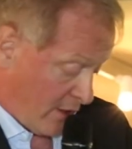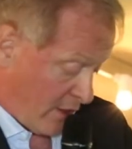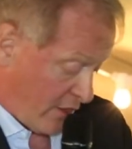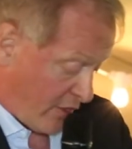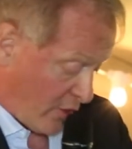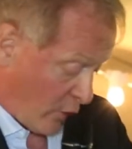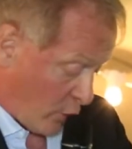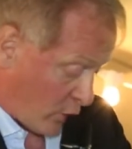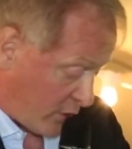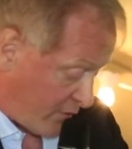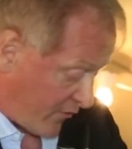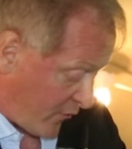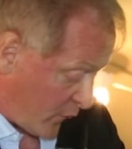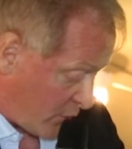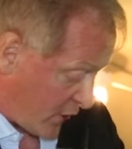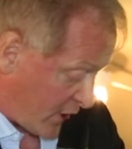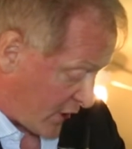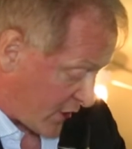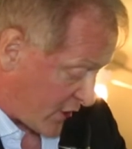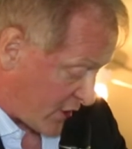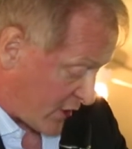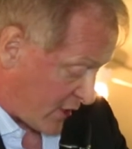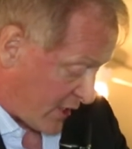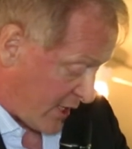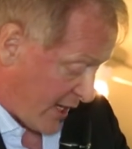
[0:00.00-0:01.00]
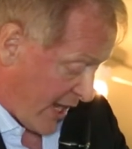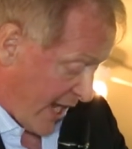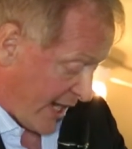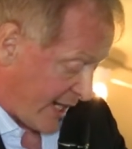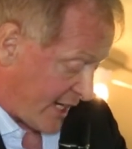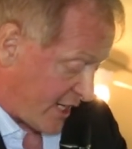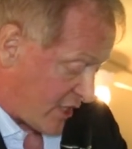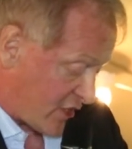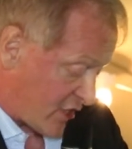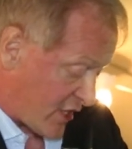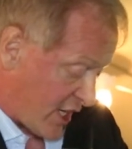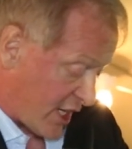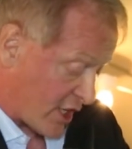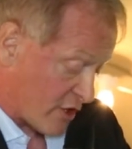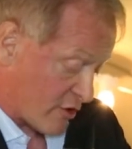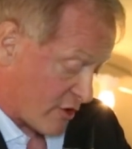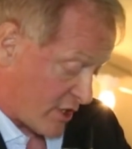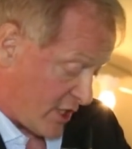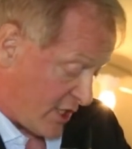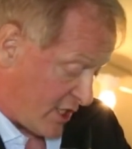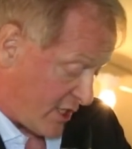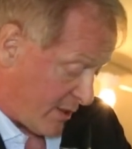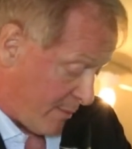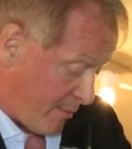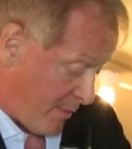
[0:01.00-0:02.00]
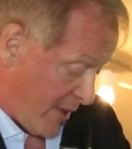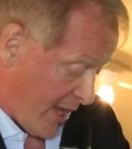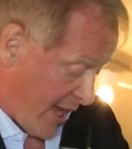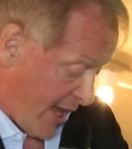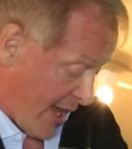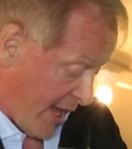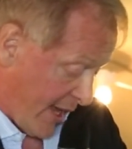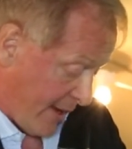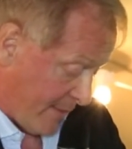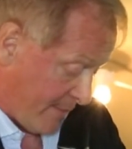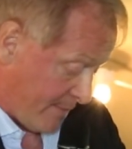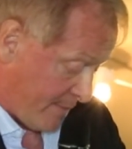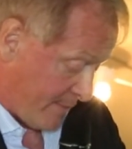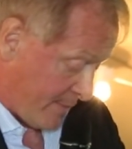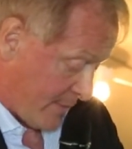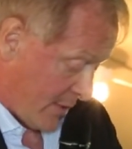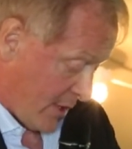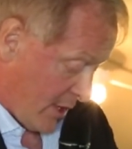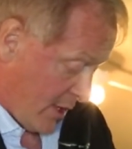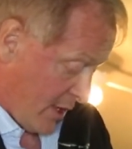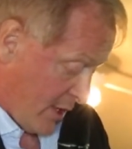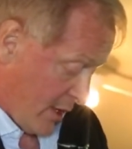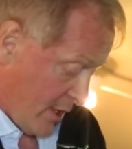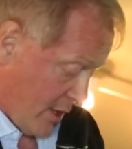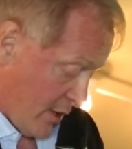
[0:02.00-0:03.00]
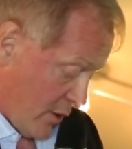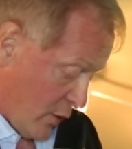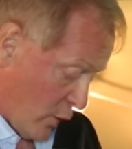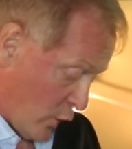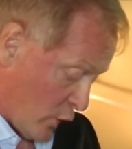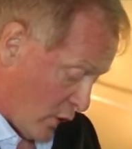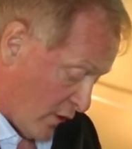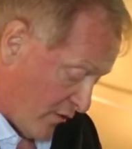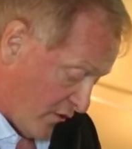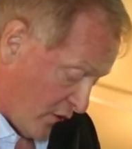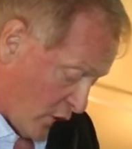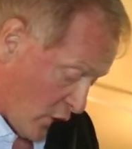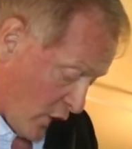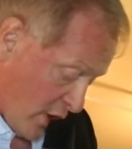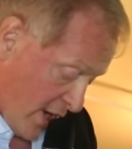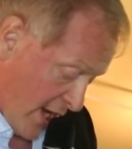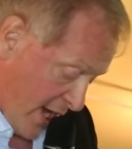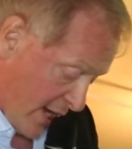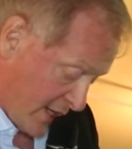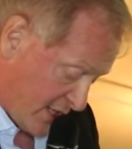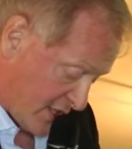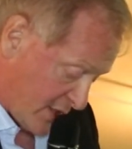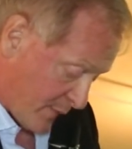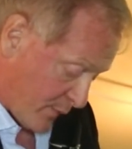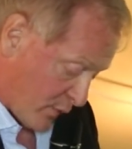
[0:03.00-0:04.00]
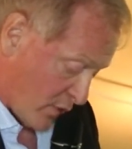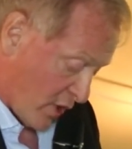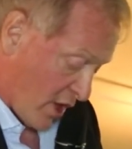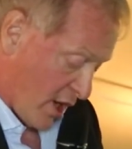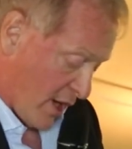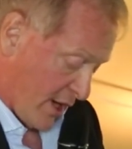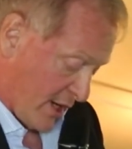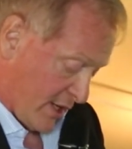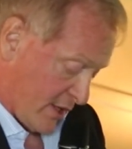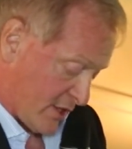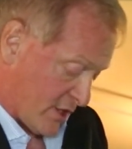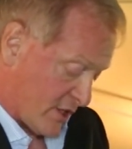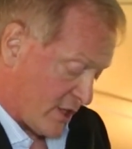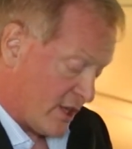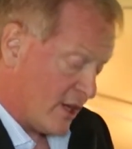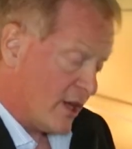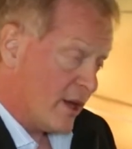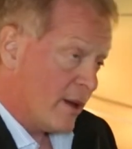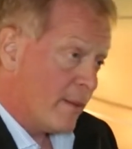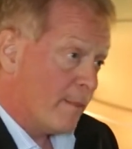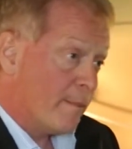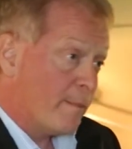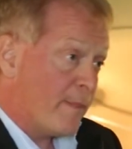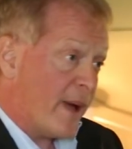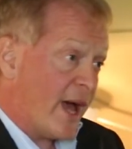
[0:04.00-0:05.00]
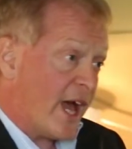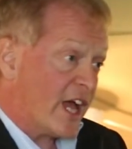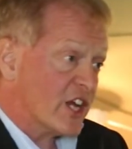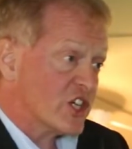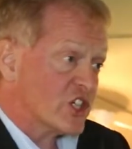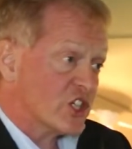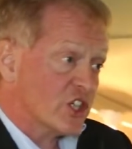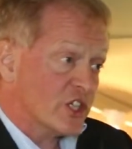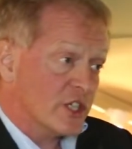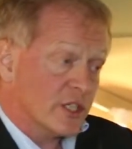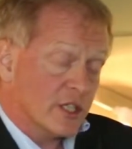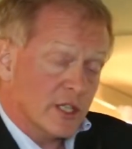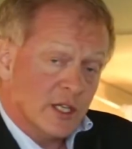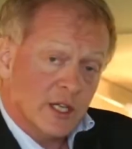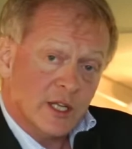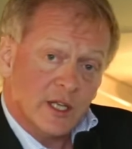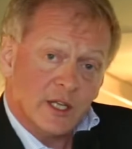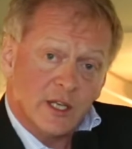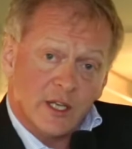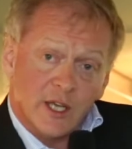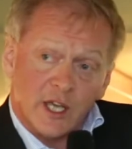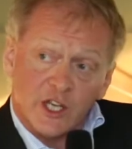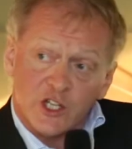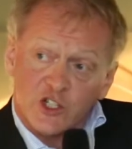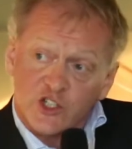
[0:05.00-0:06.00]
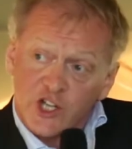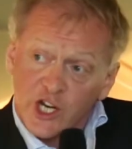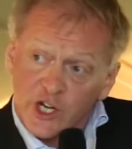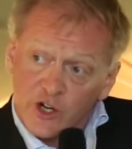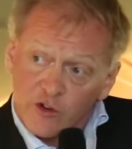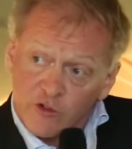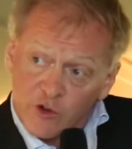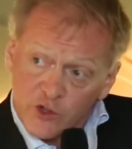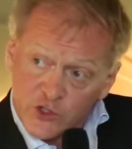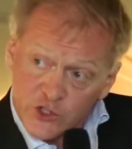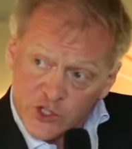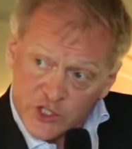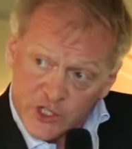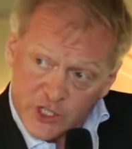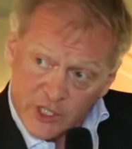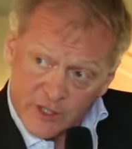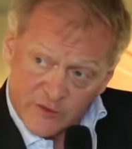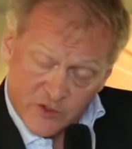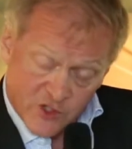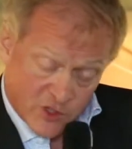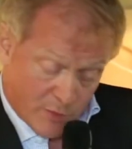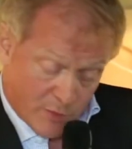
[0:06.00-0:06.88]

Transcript: thoughtfulness, and integrity to bear, all of your enterprise, passion, and generosity of